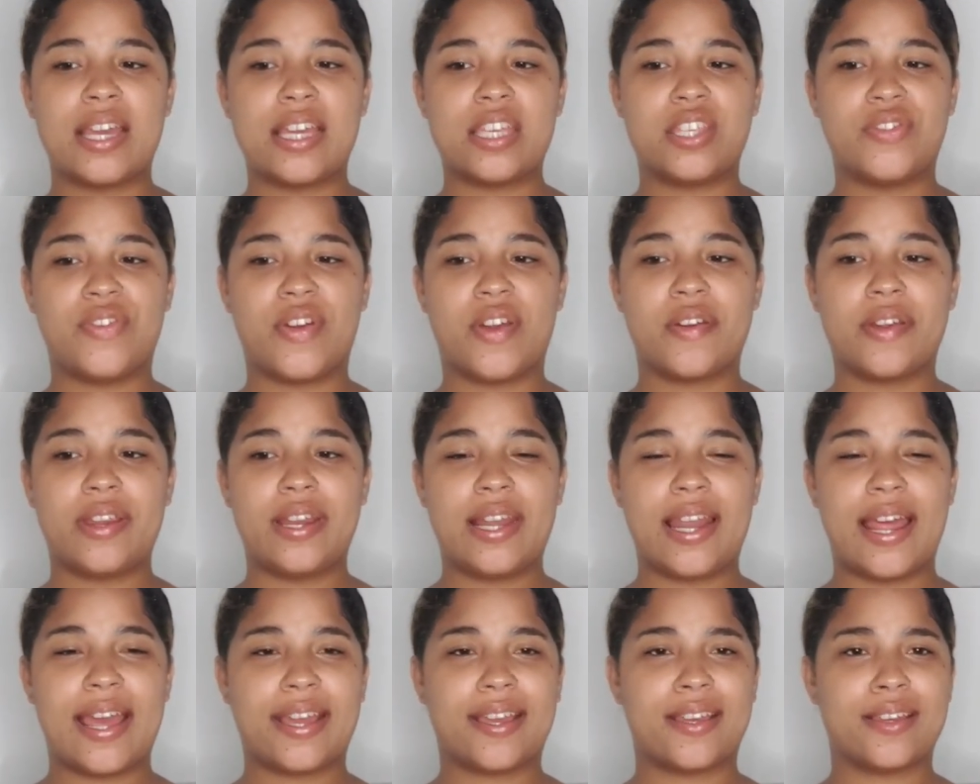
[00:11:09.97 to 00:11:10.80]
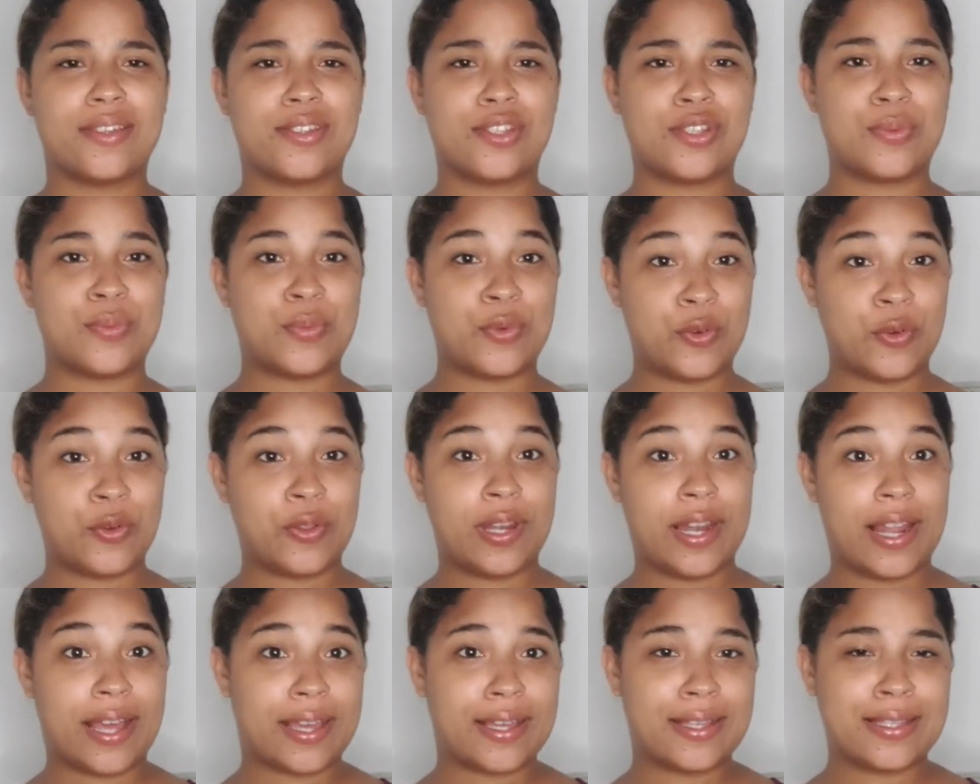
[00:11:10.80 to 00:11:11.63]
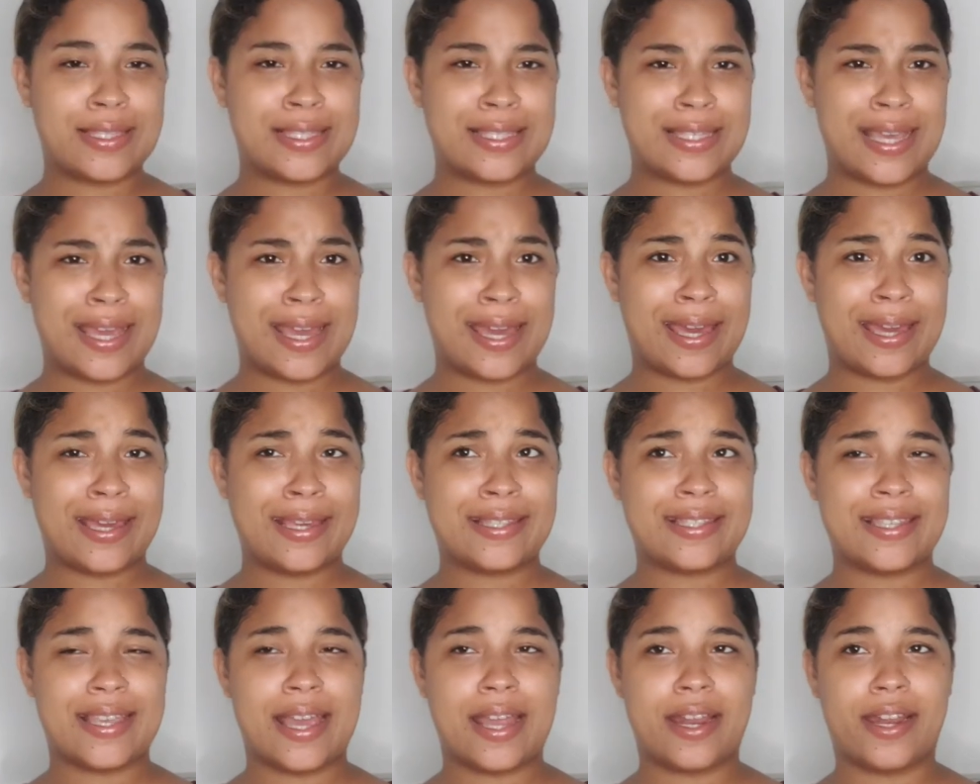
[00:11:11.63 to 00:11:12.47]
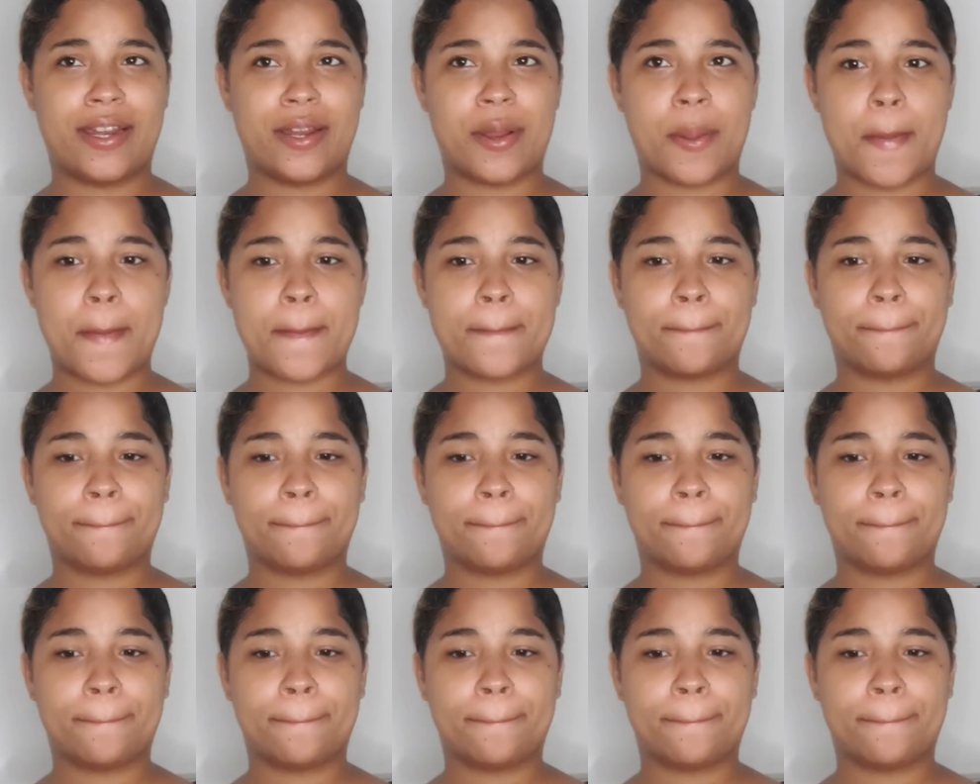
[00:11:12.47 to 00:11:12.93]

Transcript: it's very like smooth, like it says, and